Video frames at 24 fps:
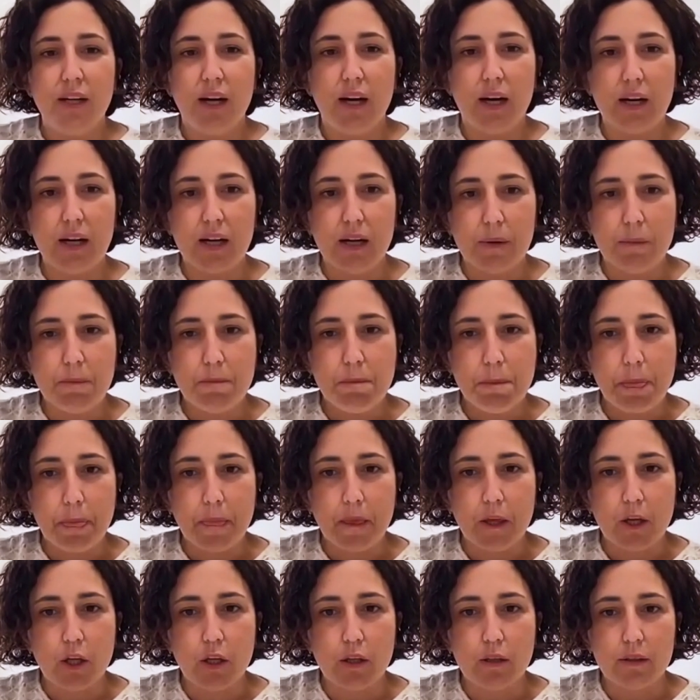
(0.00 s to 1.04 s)
Um,
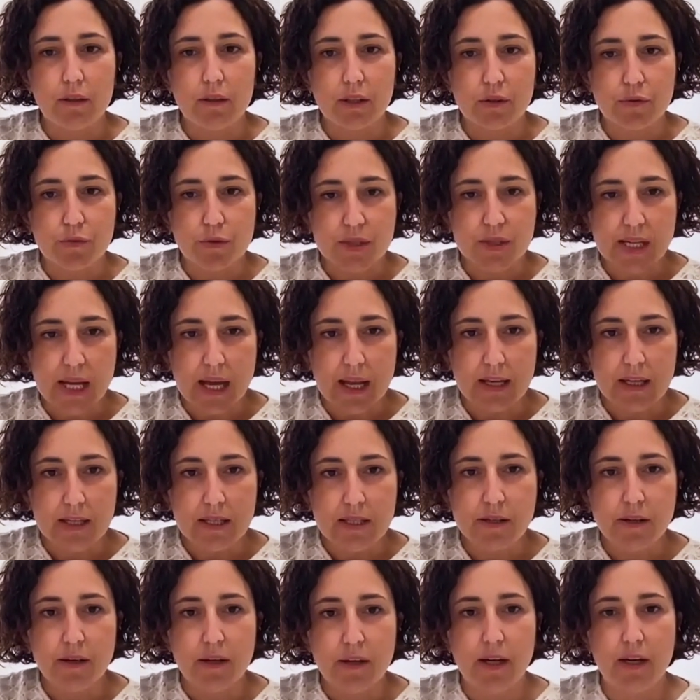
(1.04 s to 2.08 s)
the
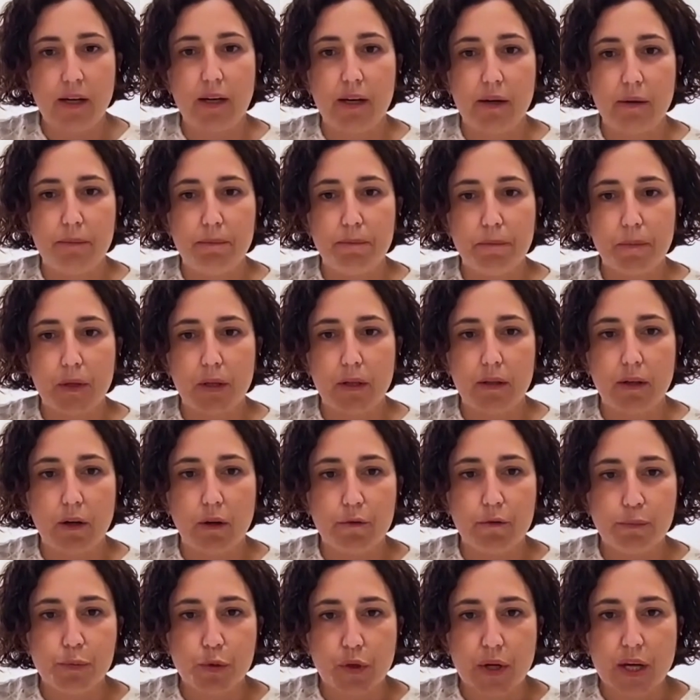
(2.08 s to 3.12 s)
results uh,
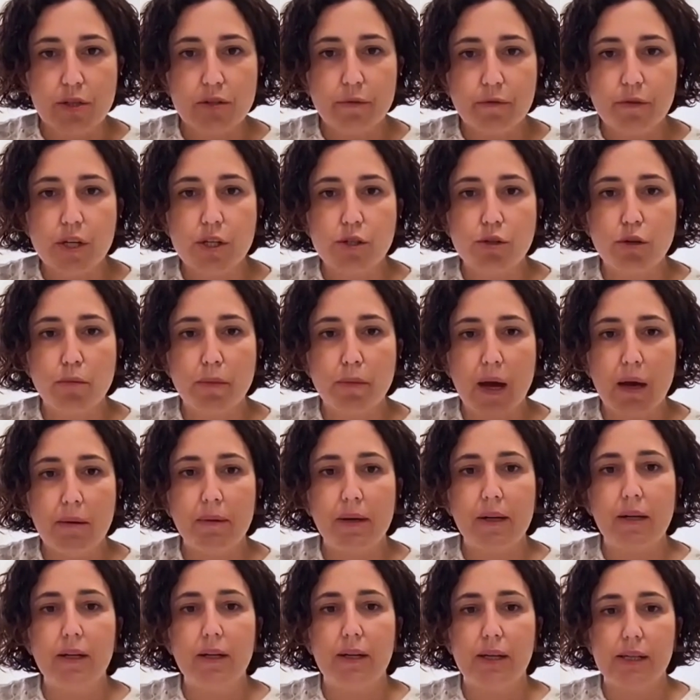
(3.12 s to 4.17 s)
of progression-free
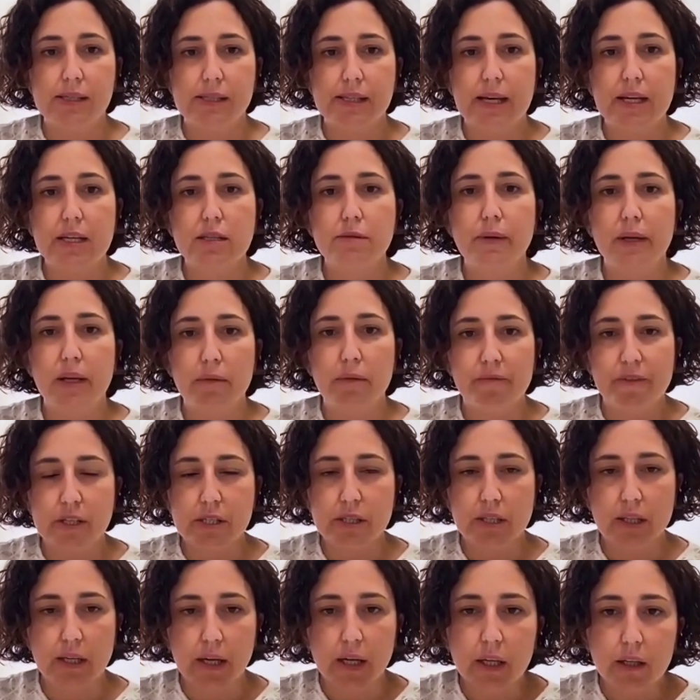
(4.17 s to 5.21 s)
survival assessed by
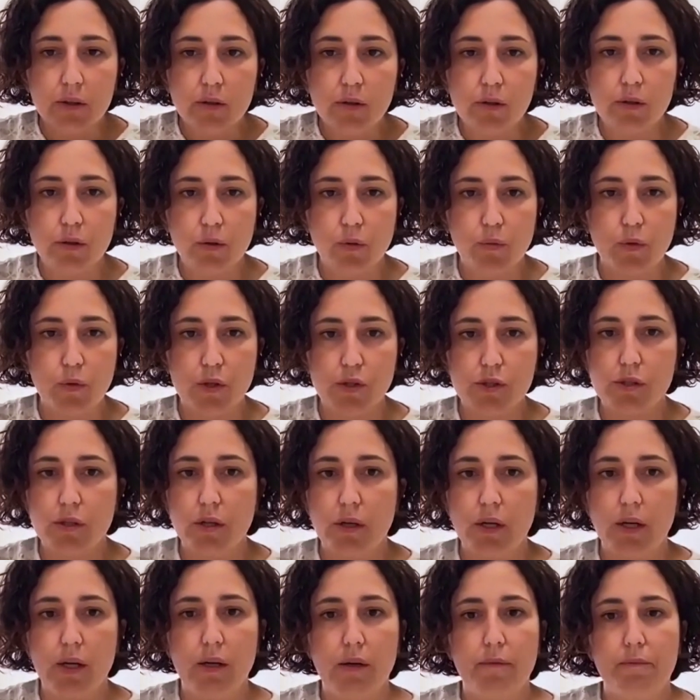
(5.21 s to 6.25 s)
investigator was
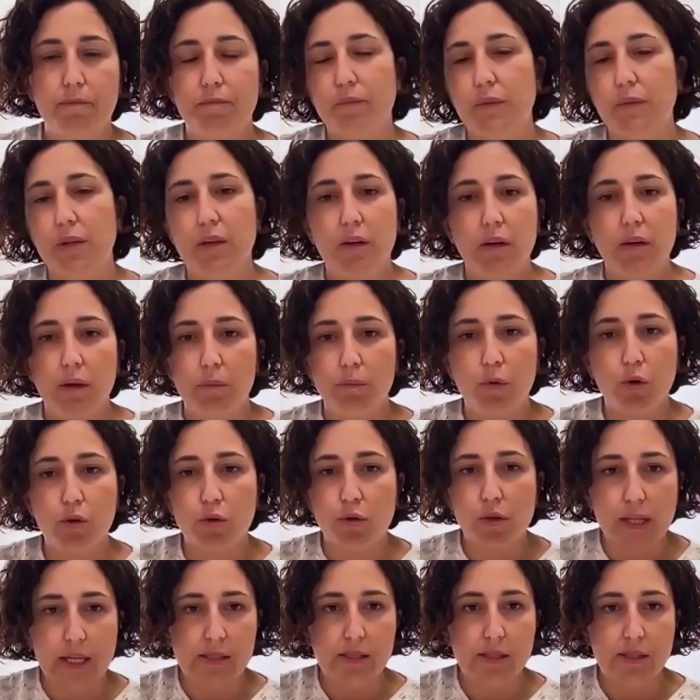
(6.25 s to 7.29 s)
um, more
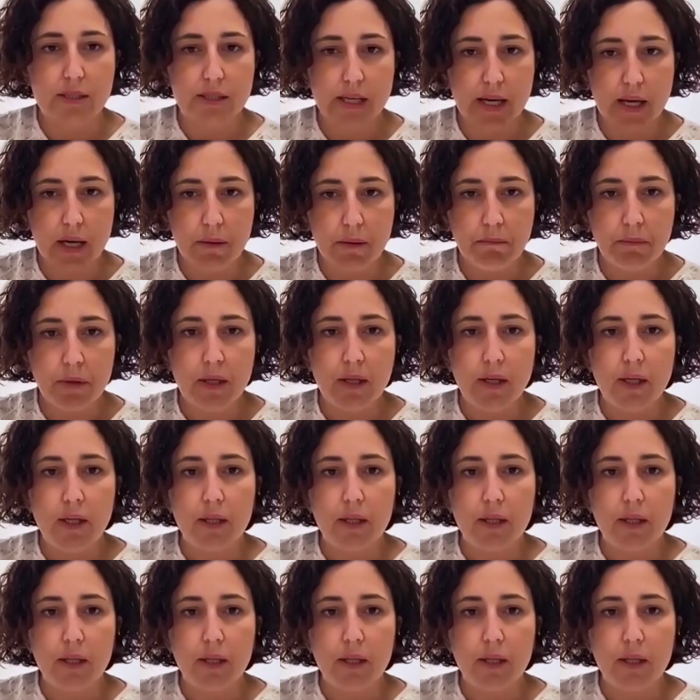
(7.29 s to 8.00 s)
or less the same.